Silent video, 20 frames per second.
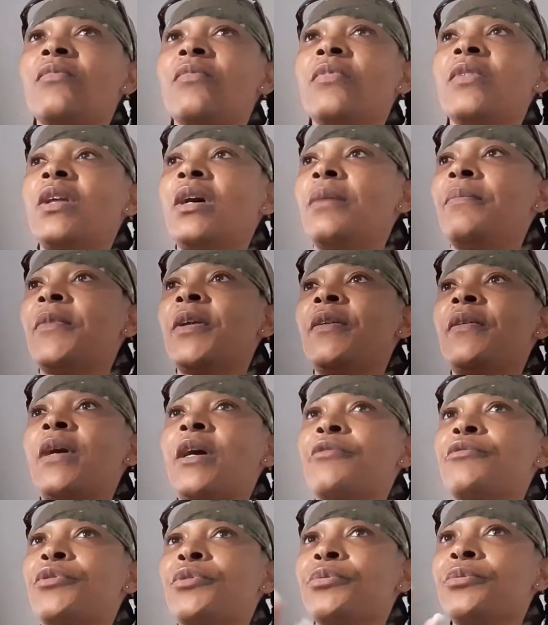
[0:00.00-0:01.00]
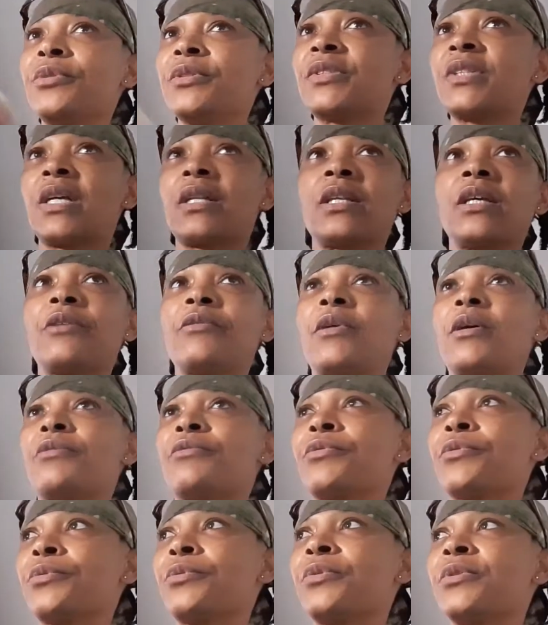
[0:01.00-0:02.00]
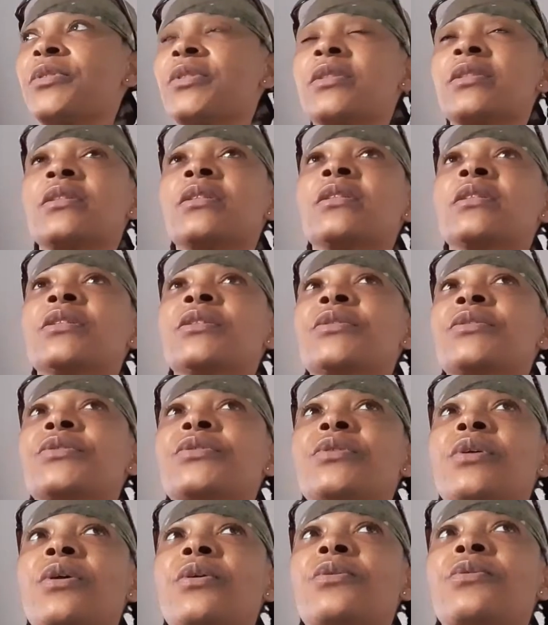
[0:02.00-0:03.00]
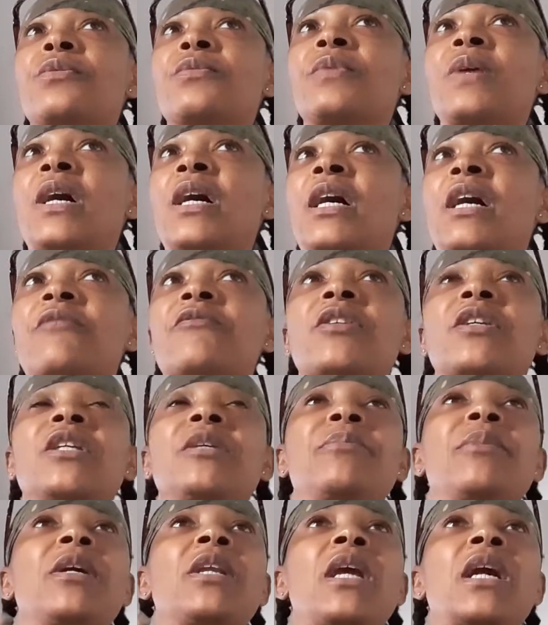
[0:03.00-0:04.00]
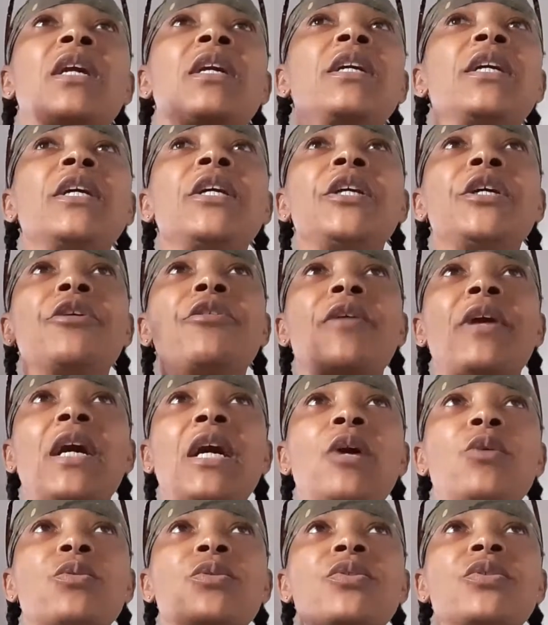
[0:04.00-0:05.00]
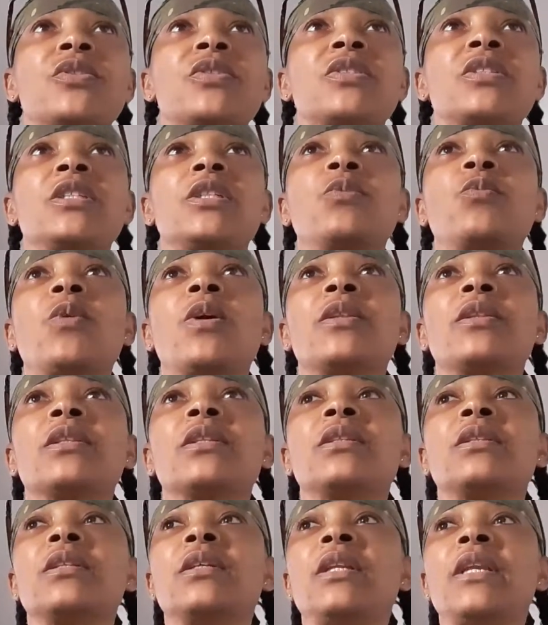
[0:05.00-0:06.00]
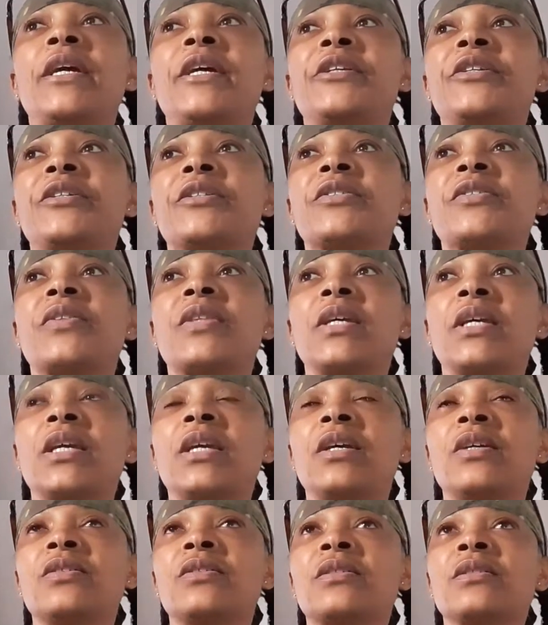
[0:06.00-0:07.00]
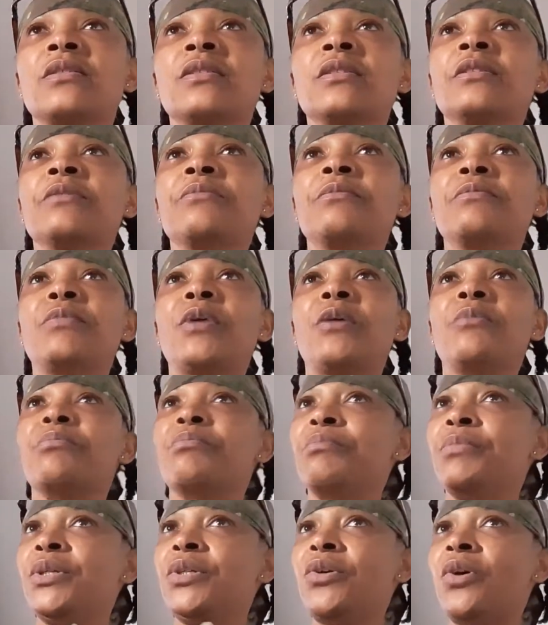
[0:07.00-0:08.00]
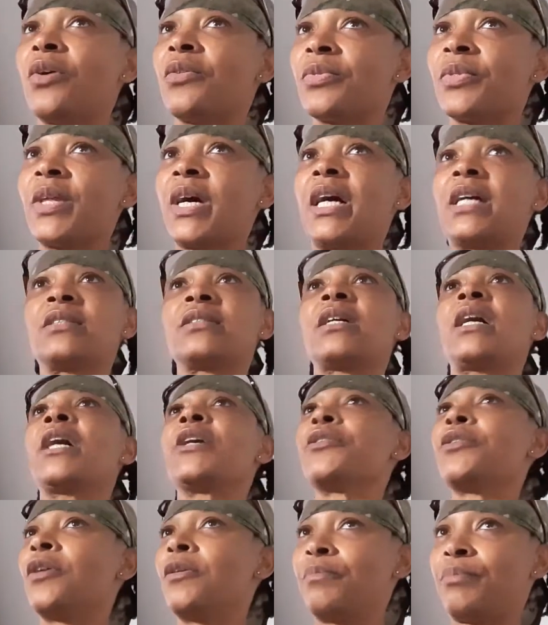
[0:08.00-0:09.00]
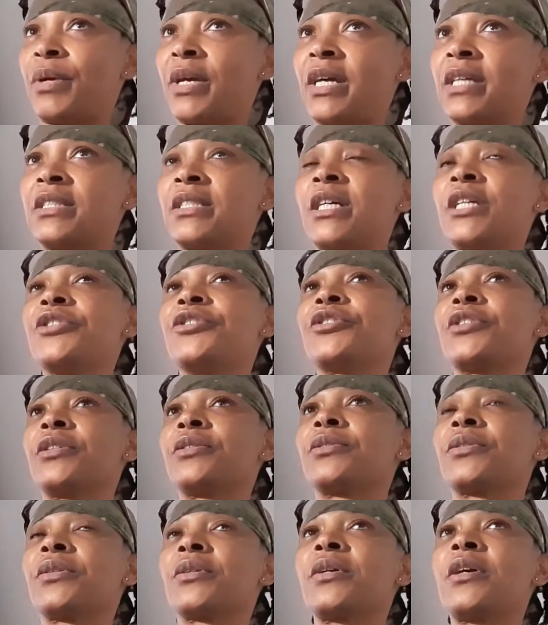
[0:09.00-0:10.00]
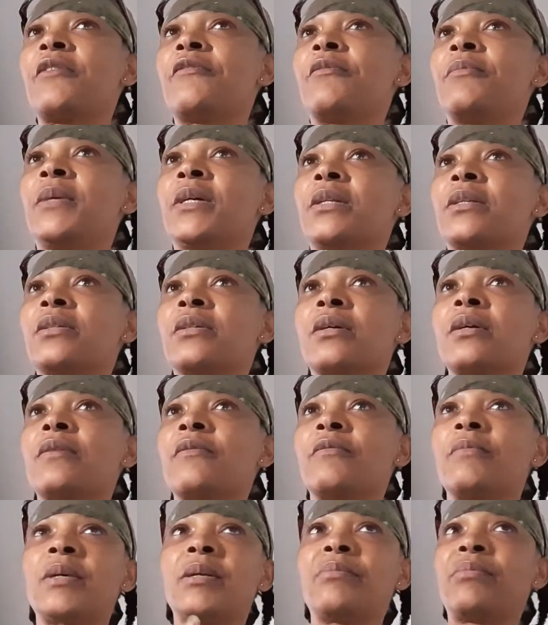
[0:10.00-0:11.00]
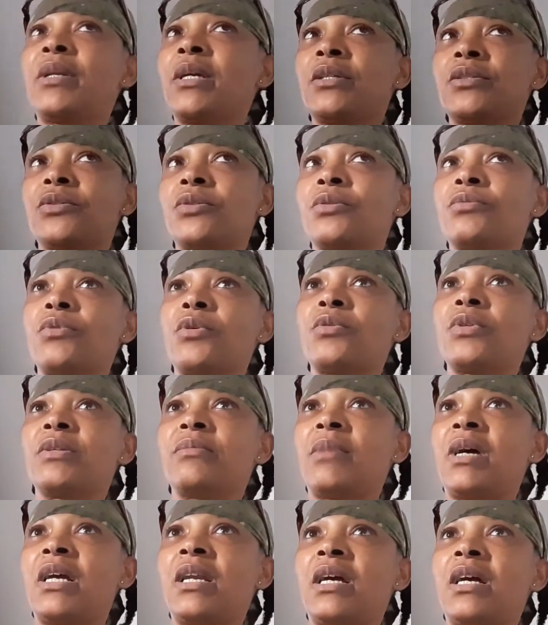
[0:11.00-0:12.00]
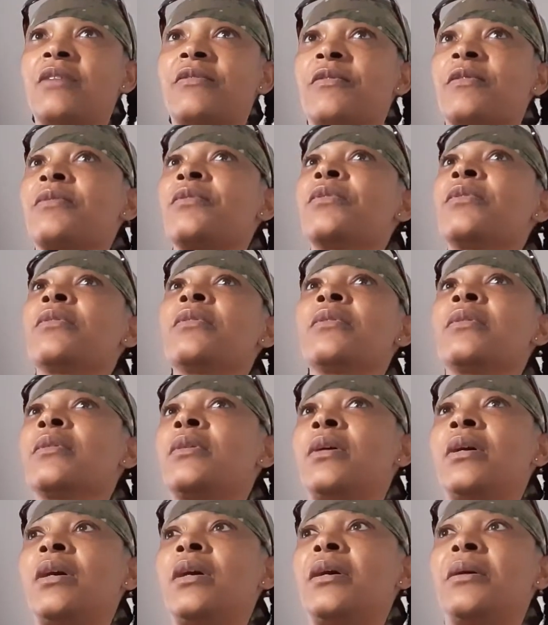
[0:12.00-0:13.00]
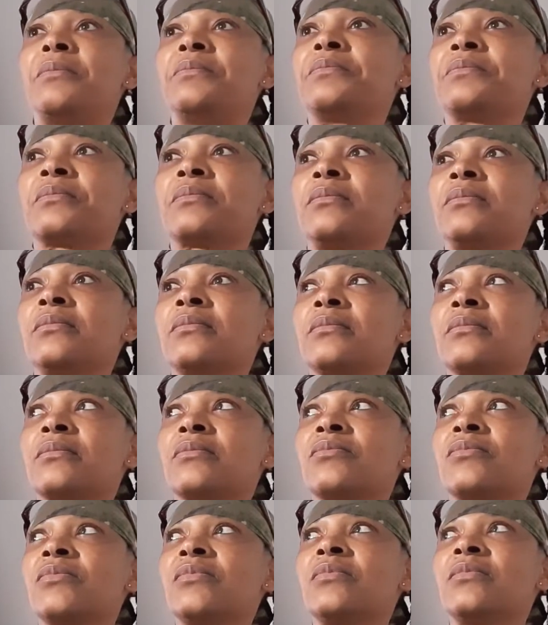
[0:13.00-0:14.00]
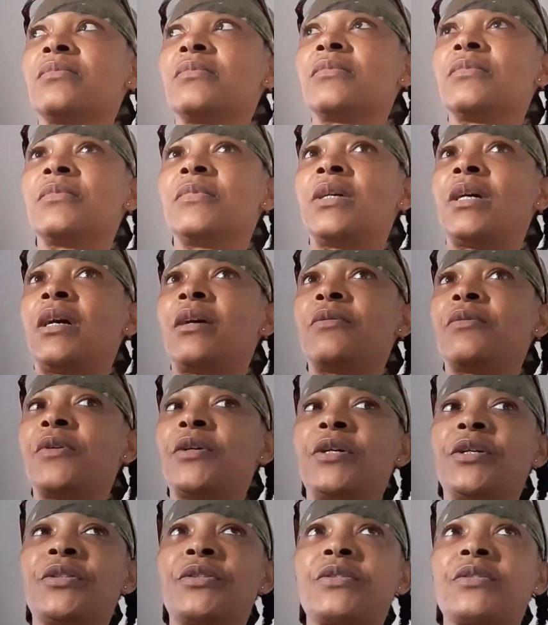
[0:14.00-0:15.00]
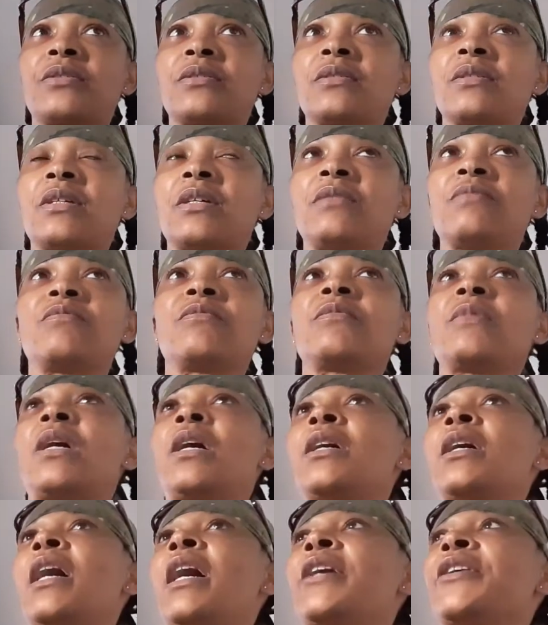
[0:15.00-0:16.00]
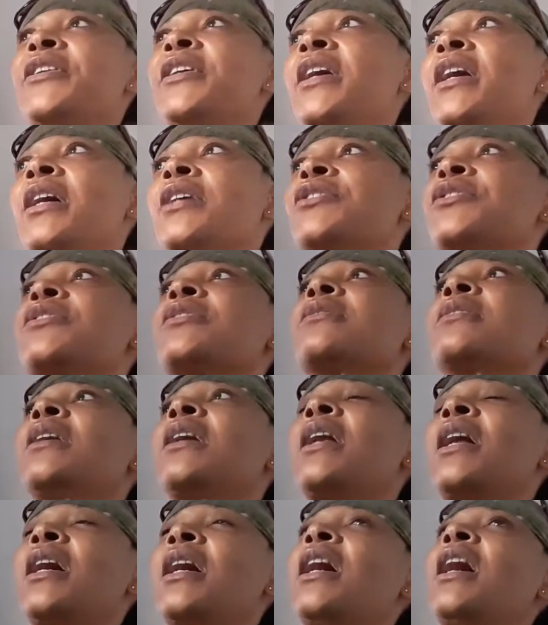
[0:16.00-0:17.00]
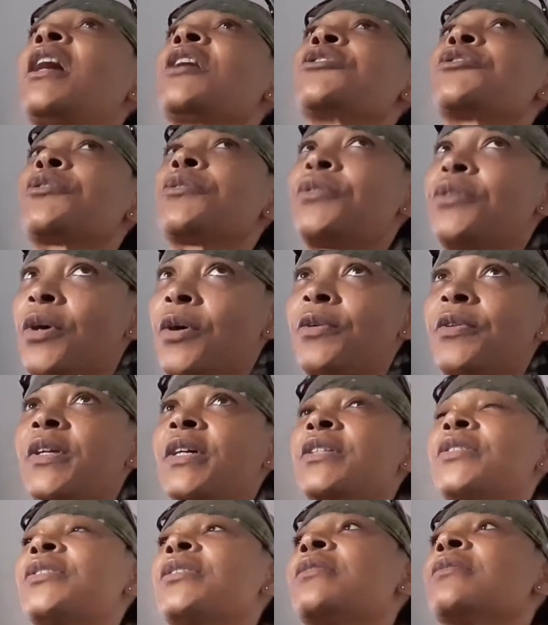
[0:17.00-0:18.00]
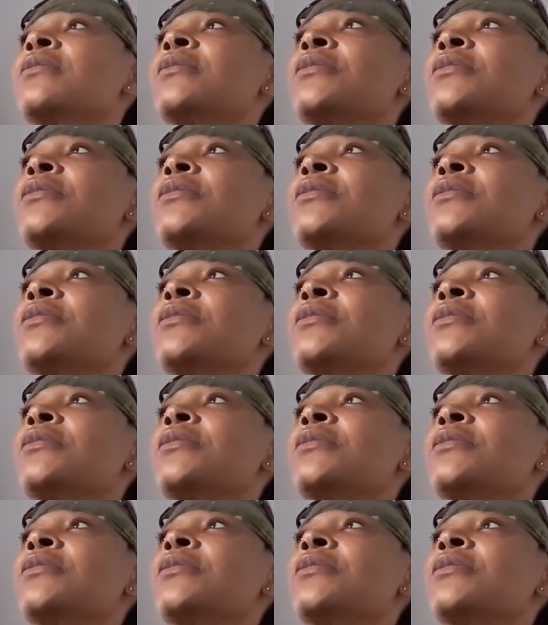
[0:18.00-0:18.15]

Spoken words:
There are rules and there are rules, so I have to keep an ear out to see what the latest thing is. But beyond that, I don't pay attention to the government. The government plays no role in my life. Um, it's I guess, and I should know this.